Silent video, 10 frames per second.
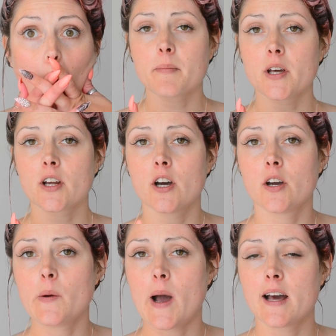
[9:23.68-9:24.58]
I'm going to go
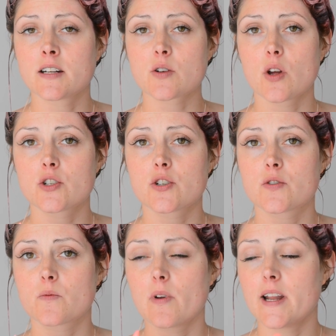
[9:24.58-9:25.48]
and
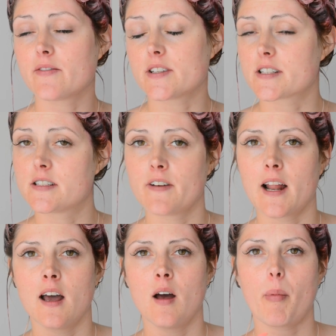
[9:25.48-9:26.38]
leave this to
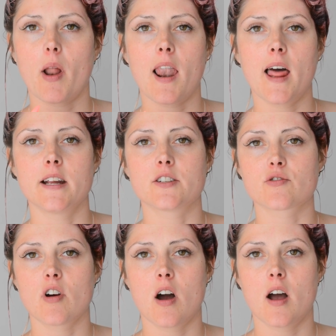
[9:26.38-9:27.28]
develop, let it
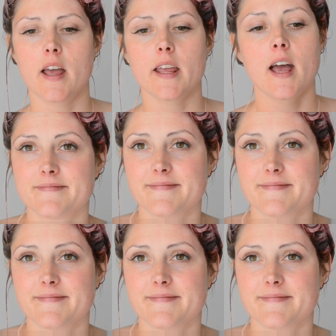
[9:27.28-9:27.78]
dry.